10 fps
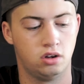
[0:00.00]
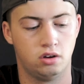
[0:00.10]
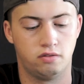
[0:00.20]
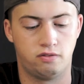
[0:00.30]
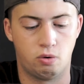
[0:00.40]

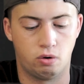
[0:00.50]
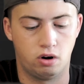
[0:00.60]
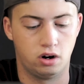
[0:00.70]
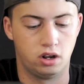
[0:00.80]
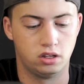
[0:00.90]

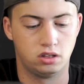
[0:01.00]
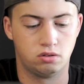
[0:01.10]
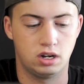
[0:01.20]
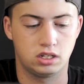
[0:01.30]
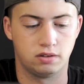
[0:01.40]
for the
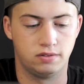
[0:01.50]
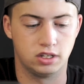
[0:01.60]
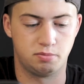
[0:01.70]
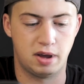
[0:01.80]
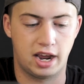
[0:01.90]
rest of this
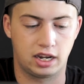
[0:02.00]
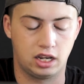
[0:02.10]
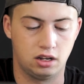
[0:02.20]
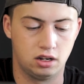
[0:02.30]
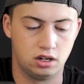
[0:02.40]

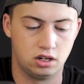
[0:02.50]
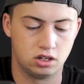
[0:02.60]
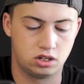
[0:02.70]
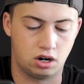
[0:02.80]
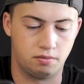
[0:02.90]
baggie.
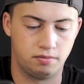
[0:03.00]
So